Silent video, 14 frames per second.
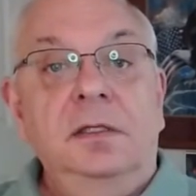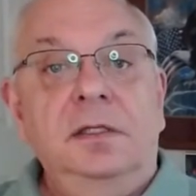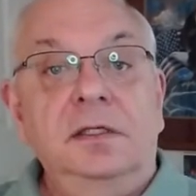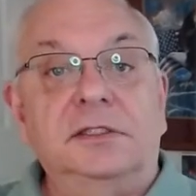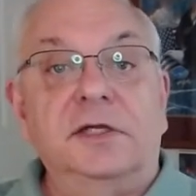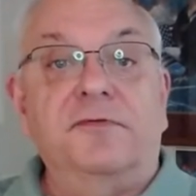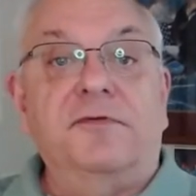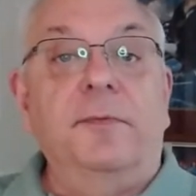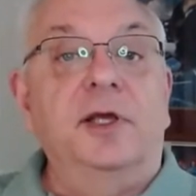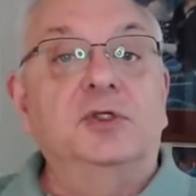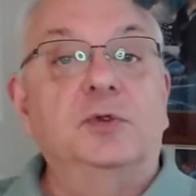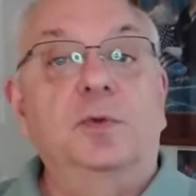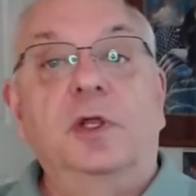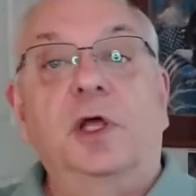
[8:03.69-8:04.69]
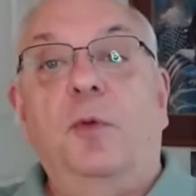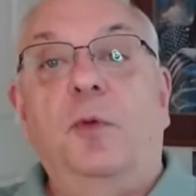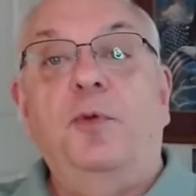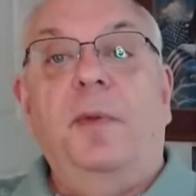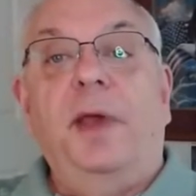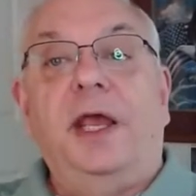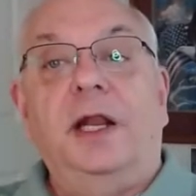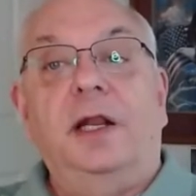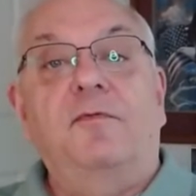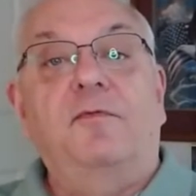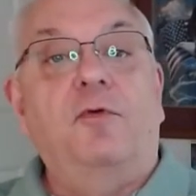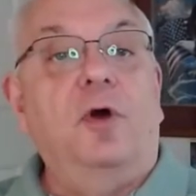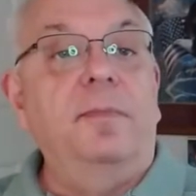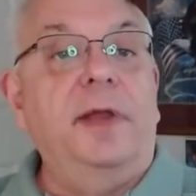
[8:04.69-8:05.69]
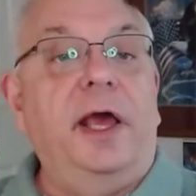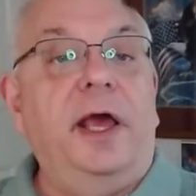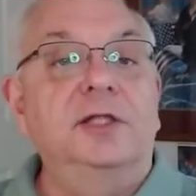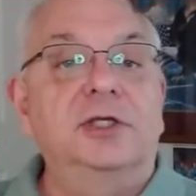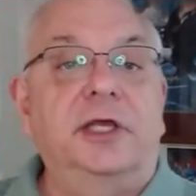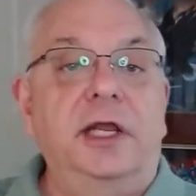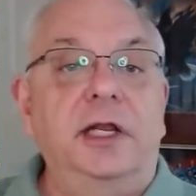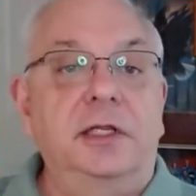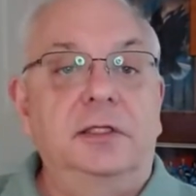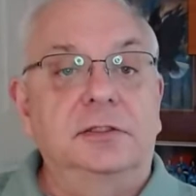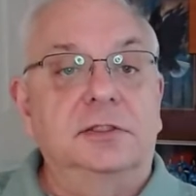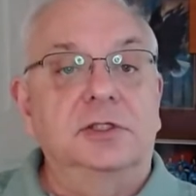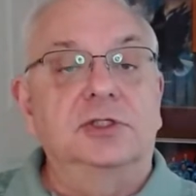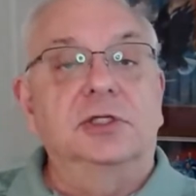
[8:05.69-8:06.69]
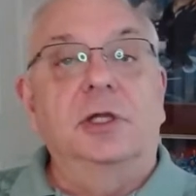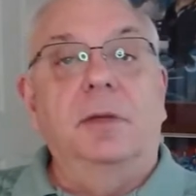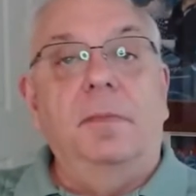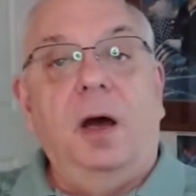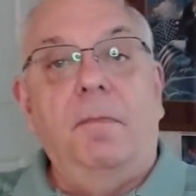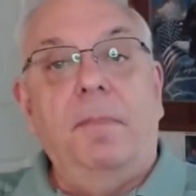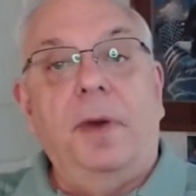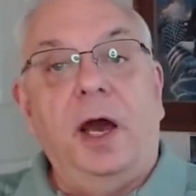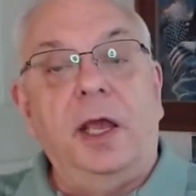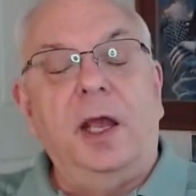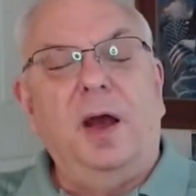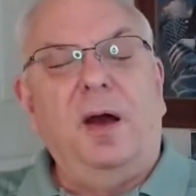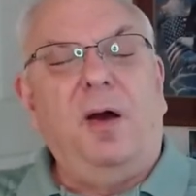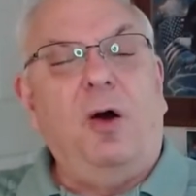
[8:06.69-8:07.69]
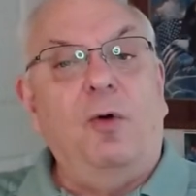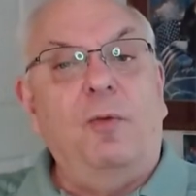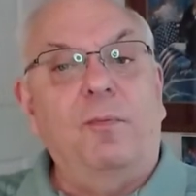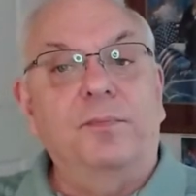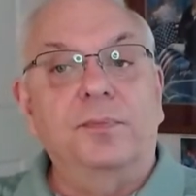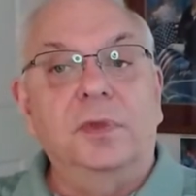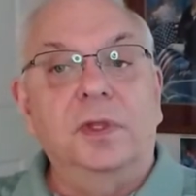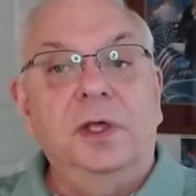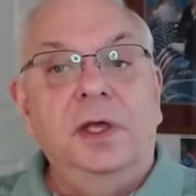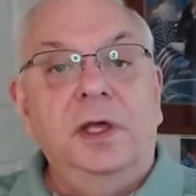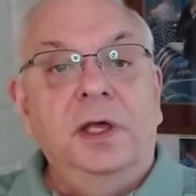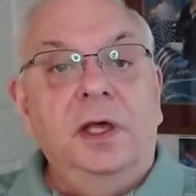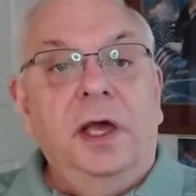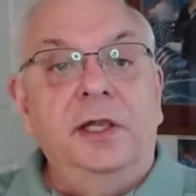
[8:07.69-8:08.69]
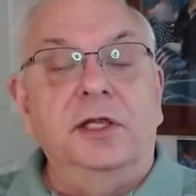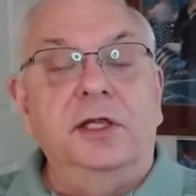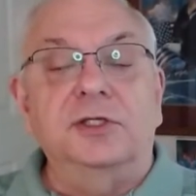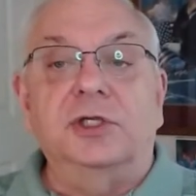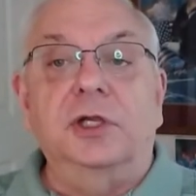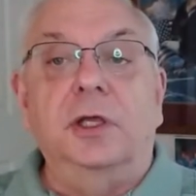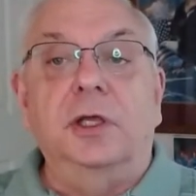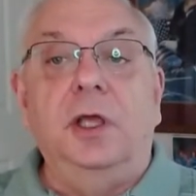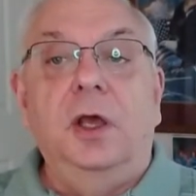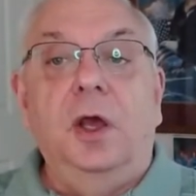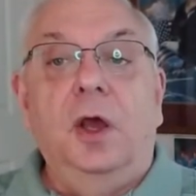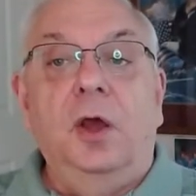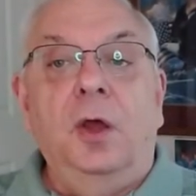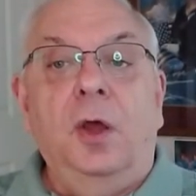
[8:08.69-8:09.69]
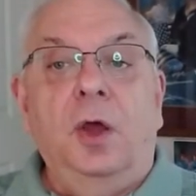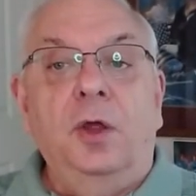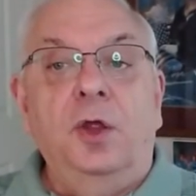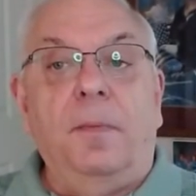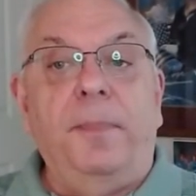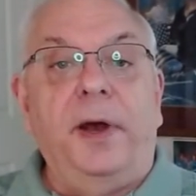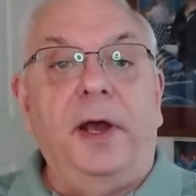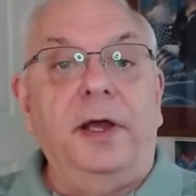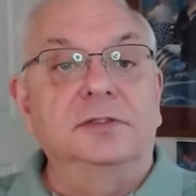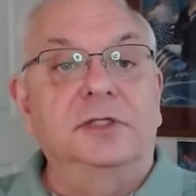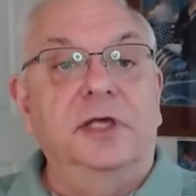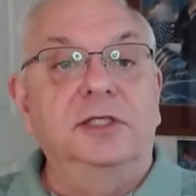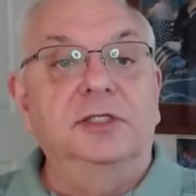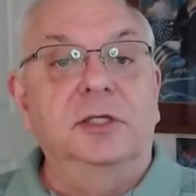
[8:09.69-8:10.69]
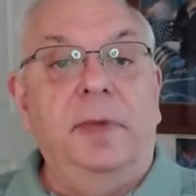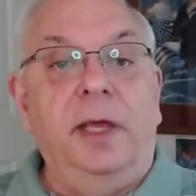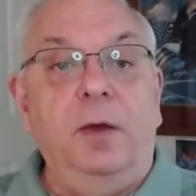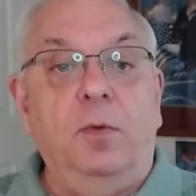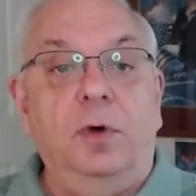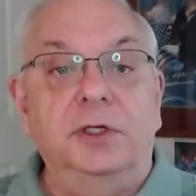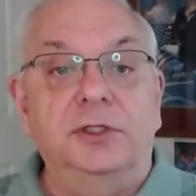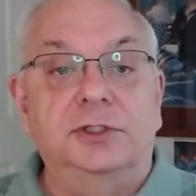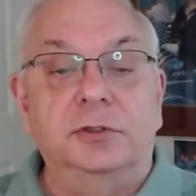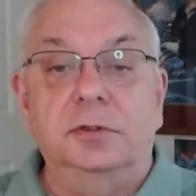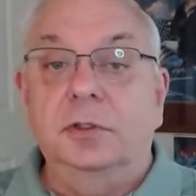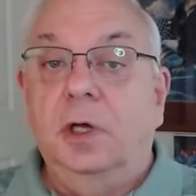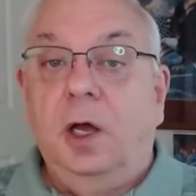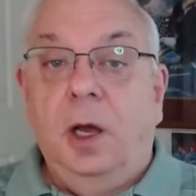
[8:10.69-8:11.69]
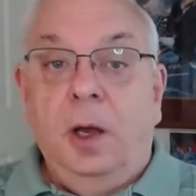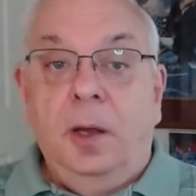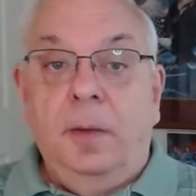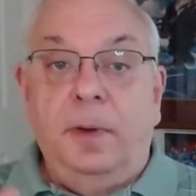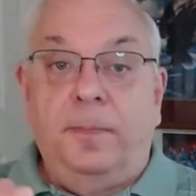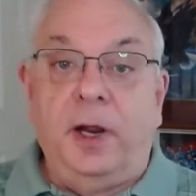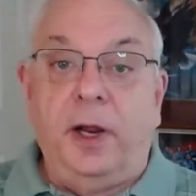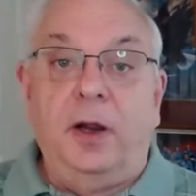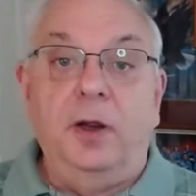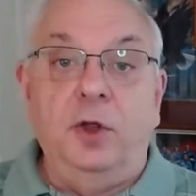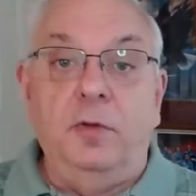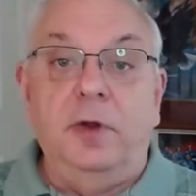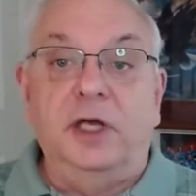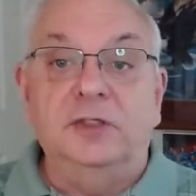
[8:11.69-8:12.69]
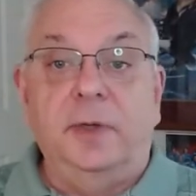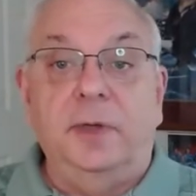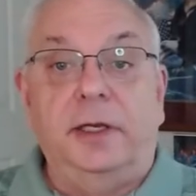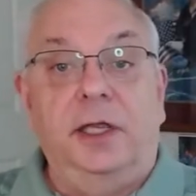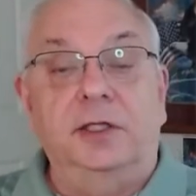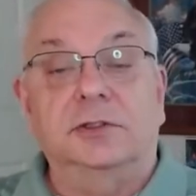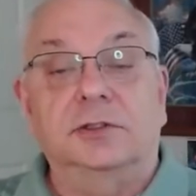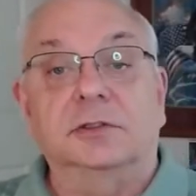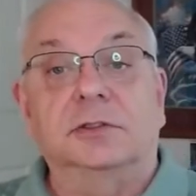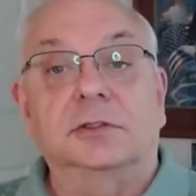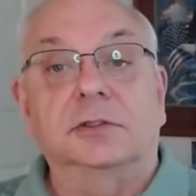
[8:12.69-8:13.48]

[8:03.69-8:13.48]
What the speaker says: This information will help you make an informed, educated decision about buying a home. Additionally, your buyer's agent may want to prepare your expectations.